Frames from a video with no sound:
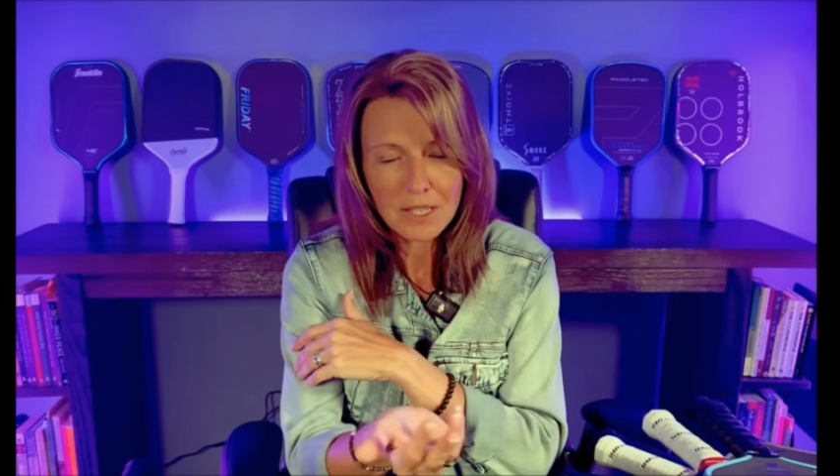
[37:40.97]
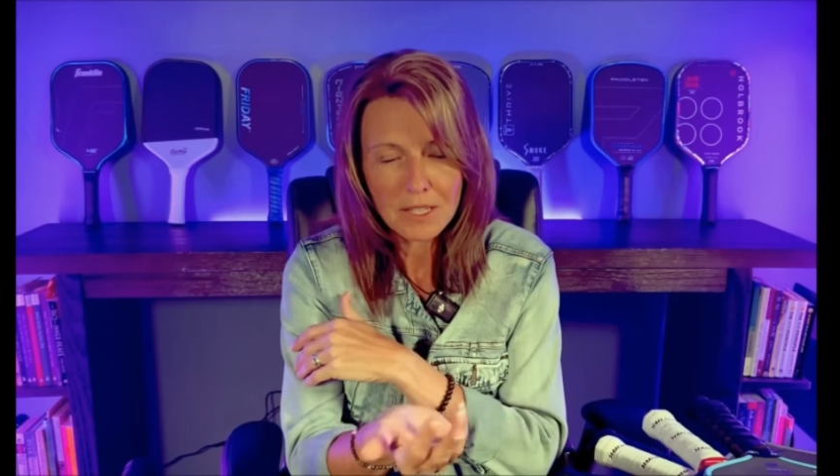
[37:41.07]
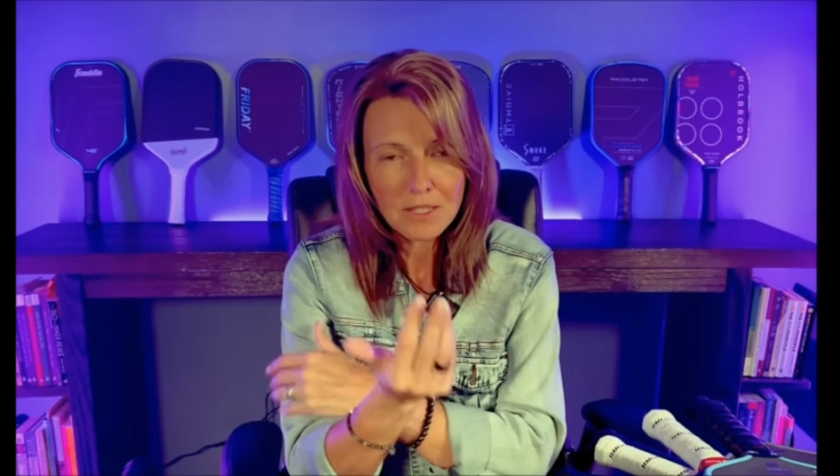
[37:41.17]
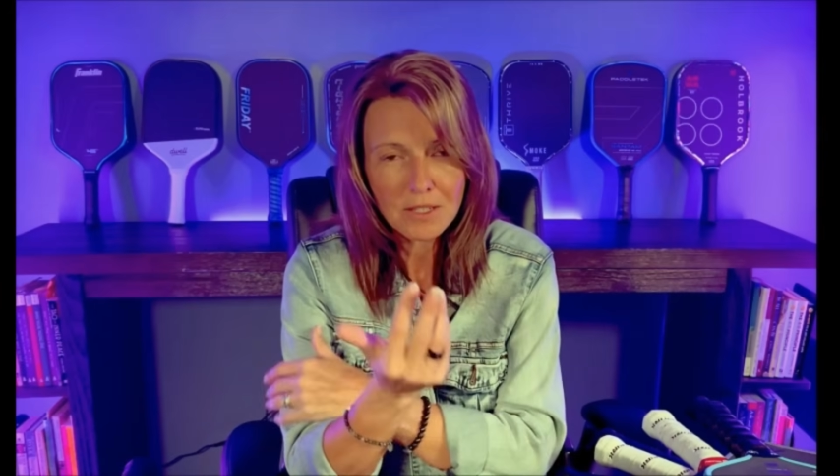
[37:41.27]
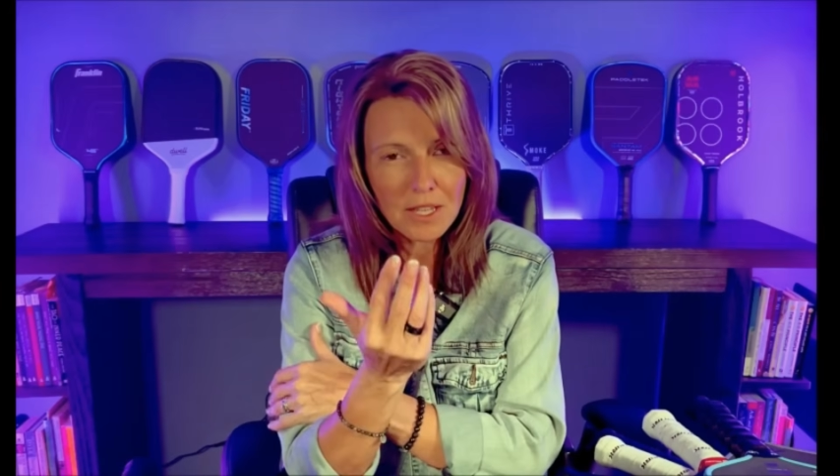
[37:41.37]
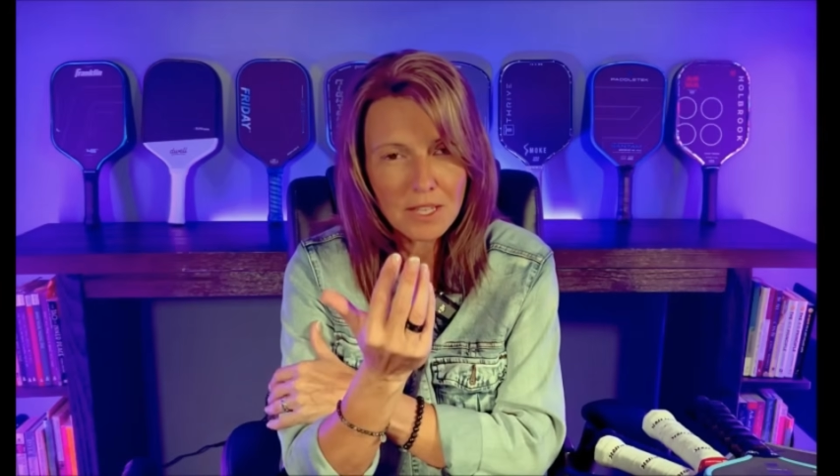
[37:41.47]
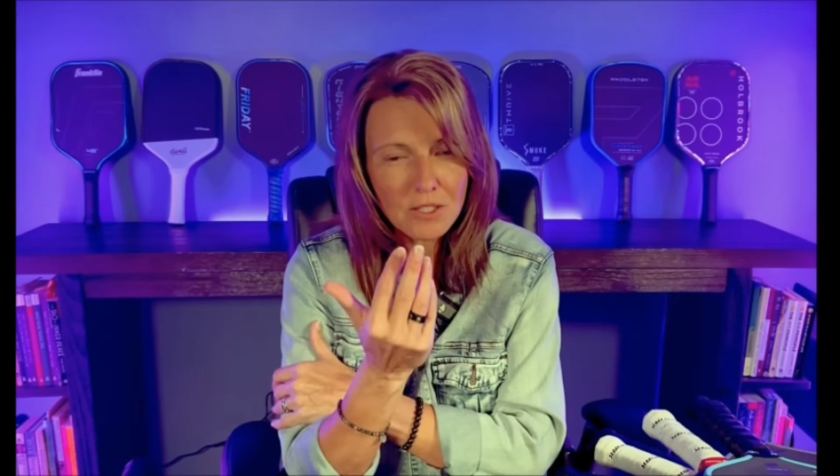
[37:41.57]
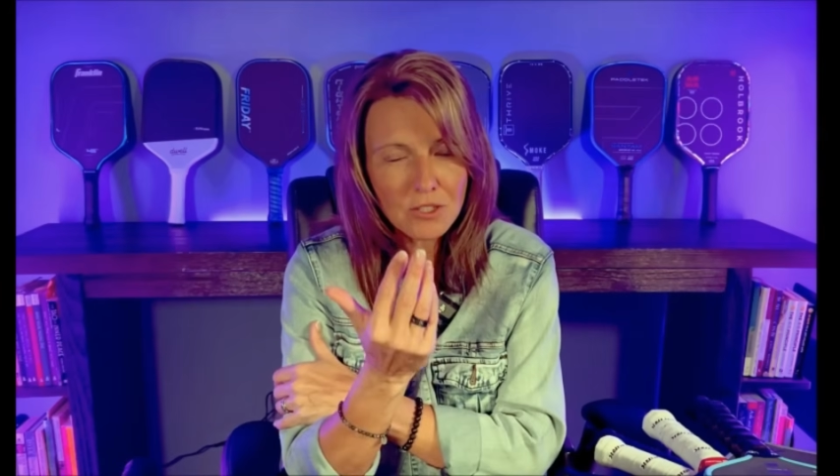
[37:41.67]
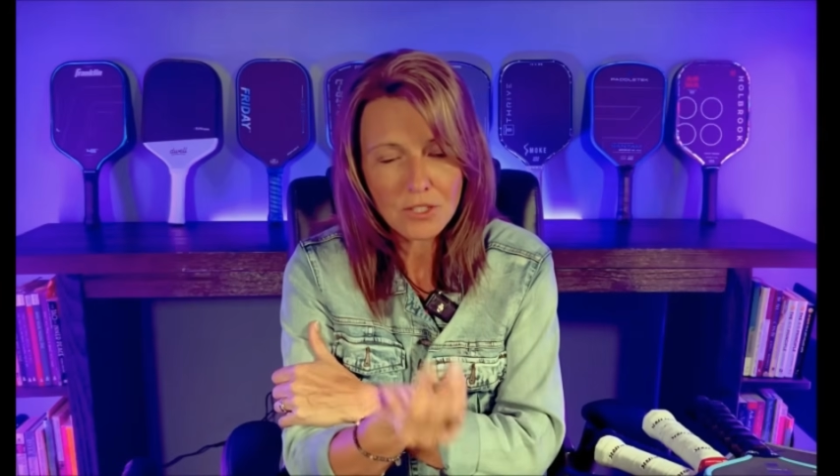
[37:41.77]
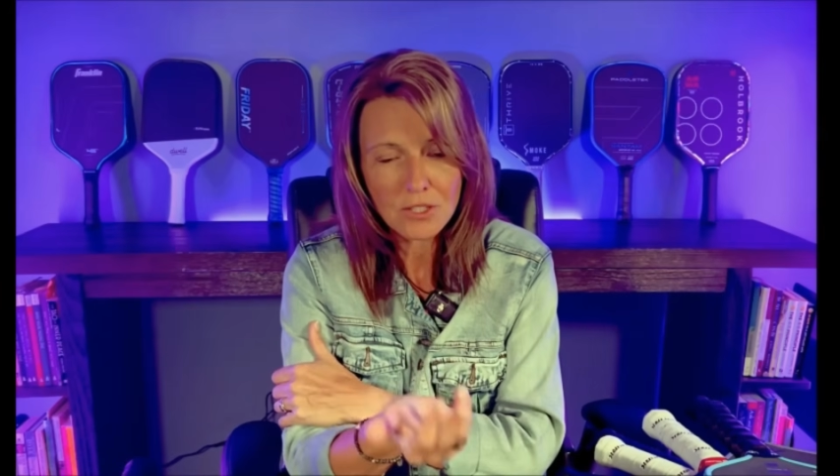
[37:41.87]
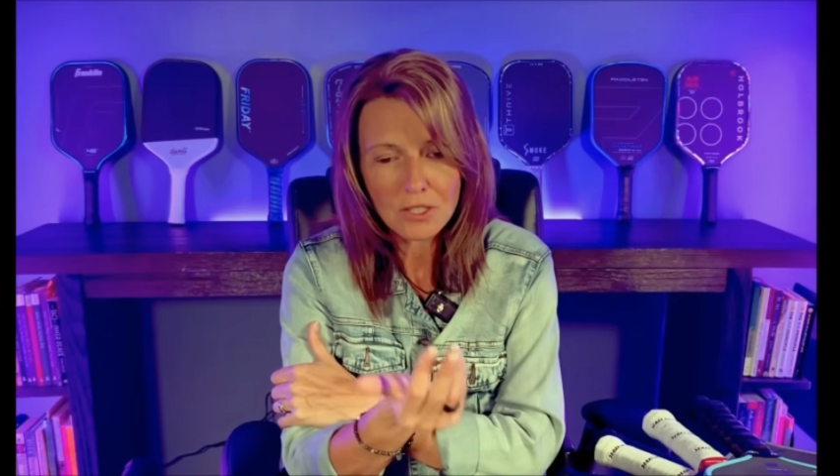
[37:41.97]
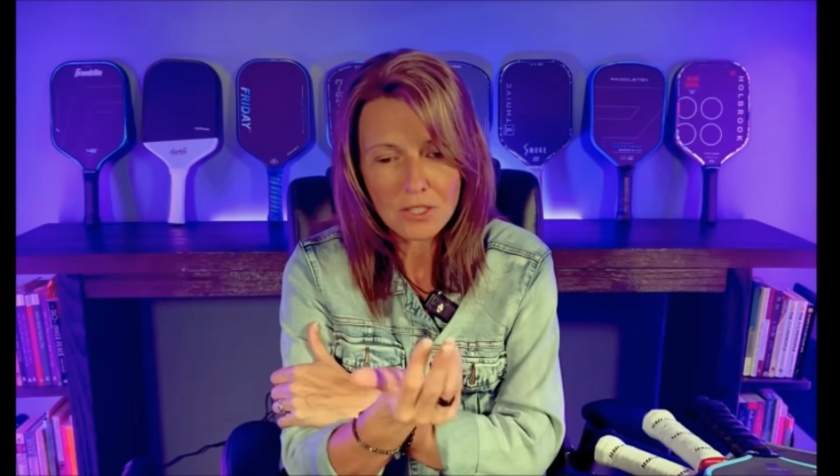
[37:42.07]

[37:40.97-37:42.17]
and it's just the